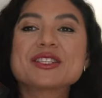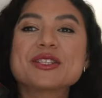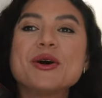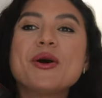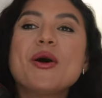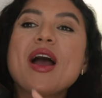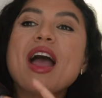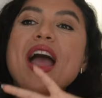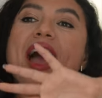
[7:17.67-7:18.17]

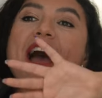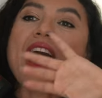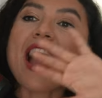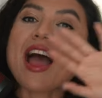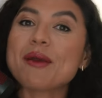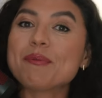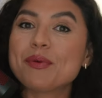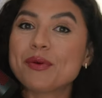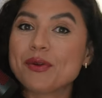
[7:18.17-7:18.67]
So
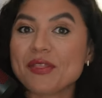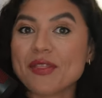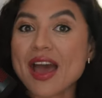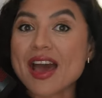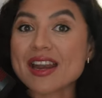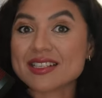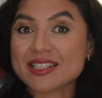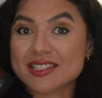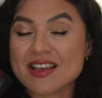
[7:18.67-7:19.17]
I put
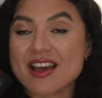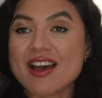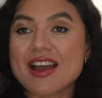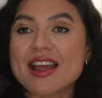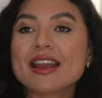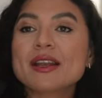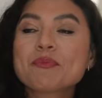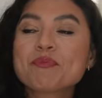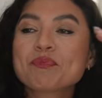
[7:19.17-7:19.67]
that
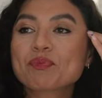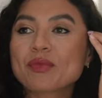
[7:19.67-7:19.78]
aside.